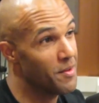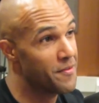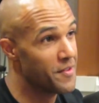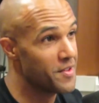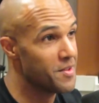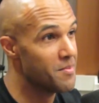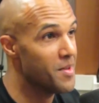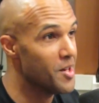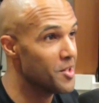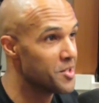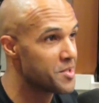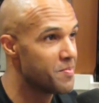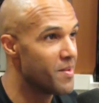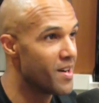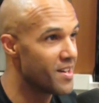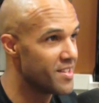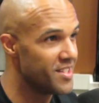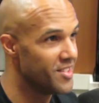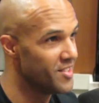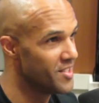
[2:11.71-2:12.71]
But for the most
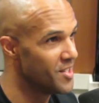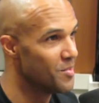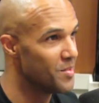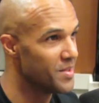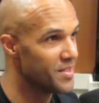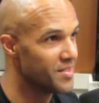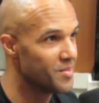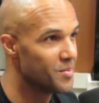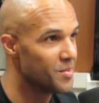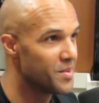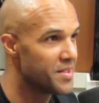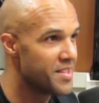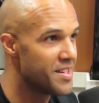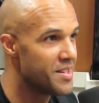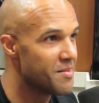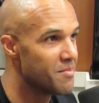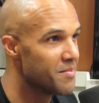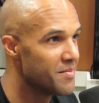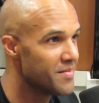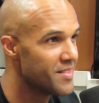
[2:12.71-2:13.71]
part, you know, with
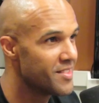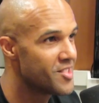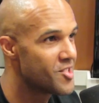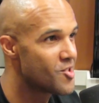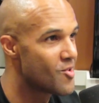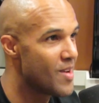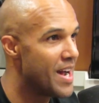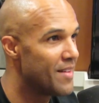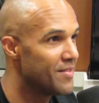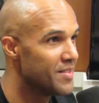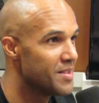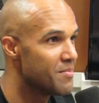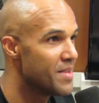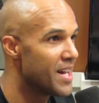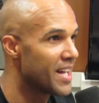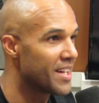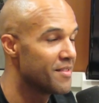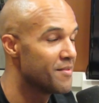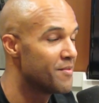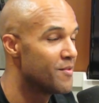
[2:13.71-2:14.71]
him traveling
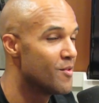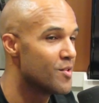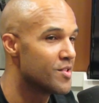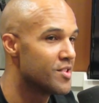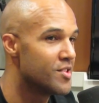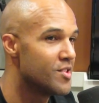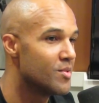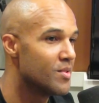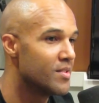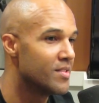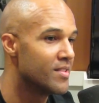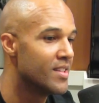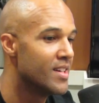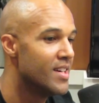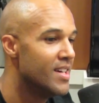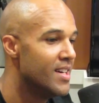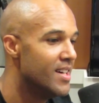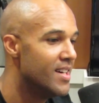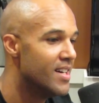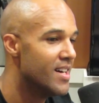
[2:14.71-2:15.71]
back and forth doing
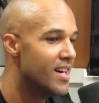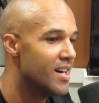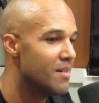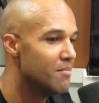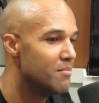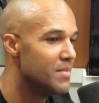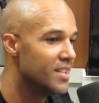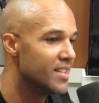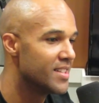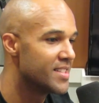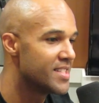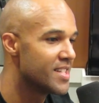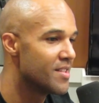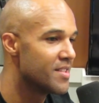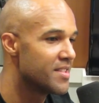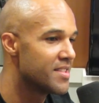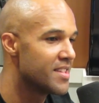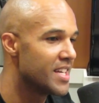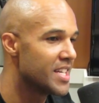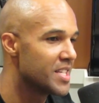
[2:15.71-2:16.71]

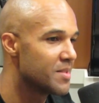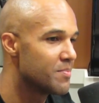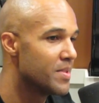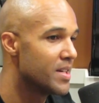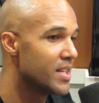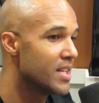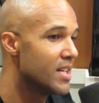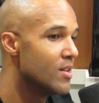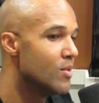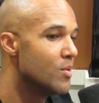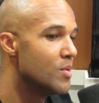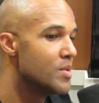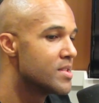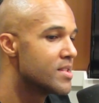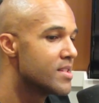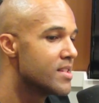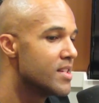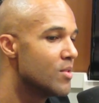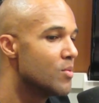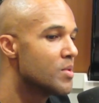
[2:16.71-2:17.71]
military things. But it
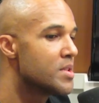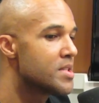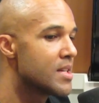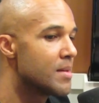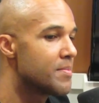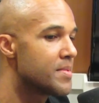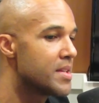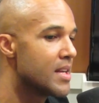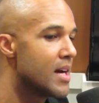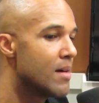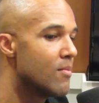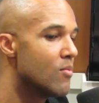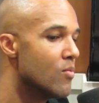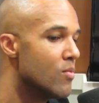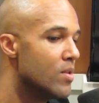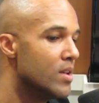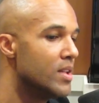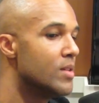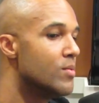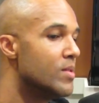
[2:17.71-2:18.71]
was something
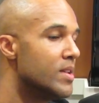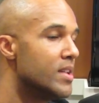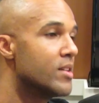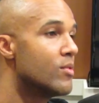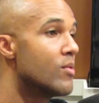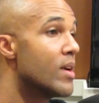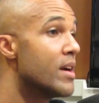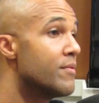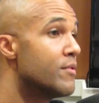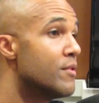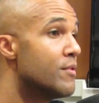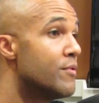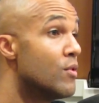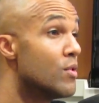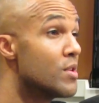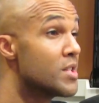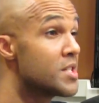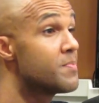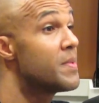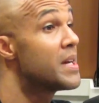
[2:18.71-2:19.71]
I'm really, really grateful
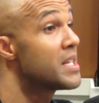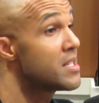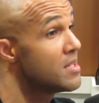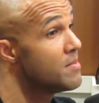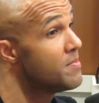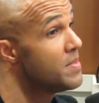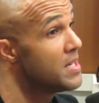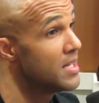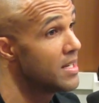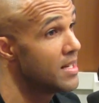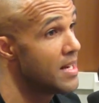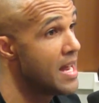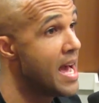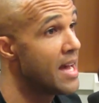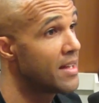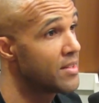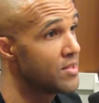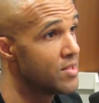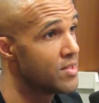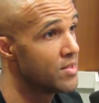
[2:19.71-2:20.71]
for, especially being an
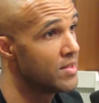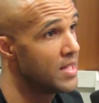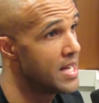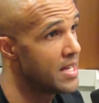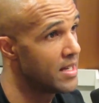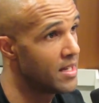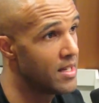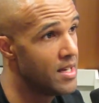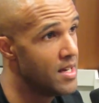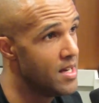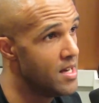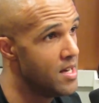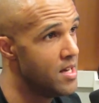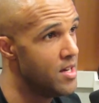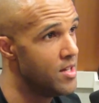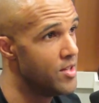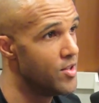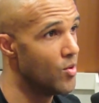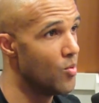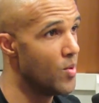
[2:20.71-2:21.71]
actor. Like,
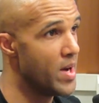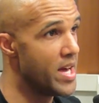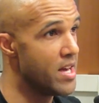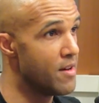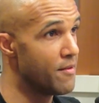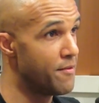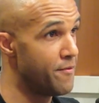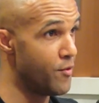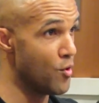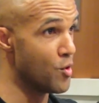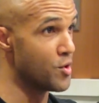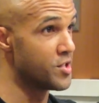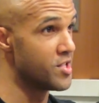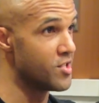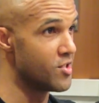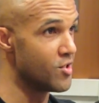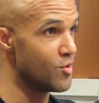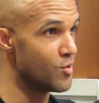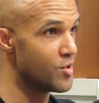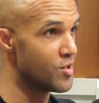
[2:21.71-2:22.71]
the way it
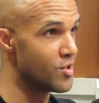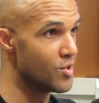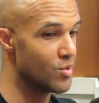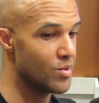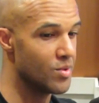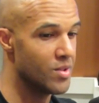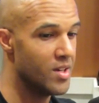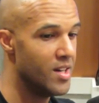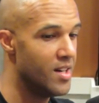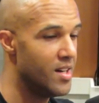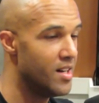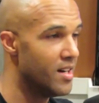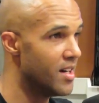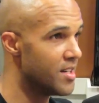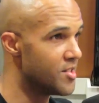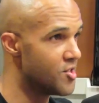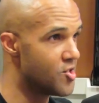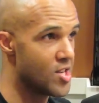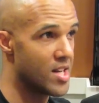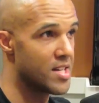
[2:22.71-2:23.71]
forces you to
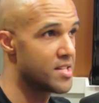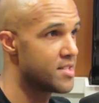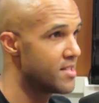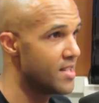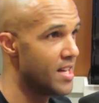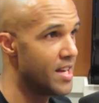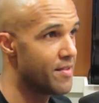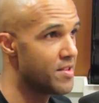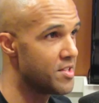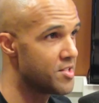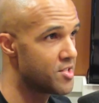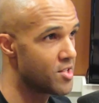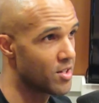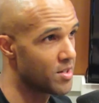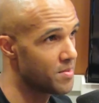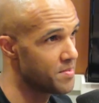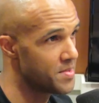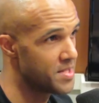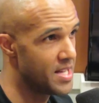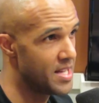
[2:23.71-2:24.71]
adjust to every
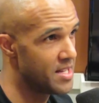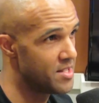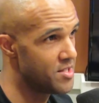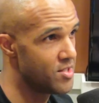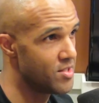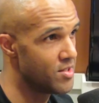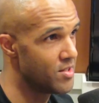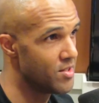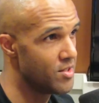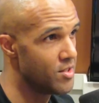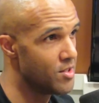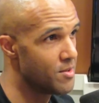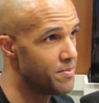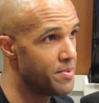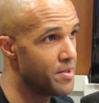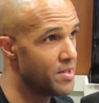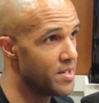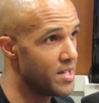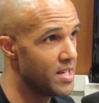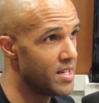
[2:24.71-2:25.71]
circumstance you're
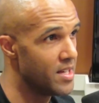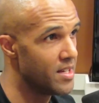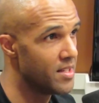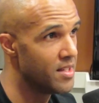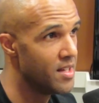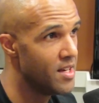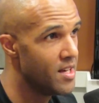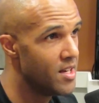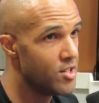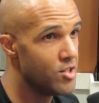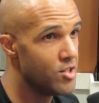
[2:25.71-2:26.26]
put in.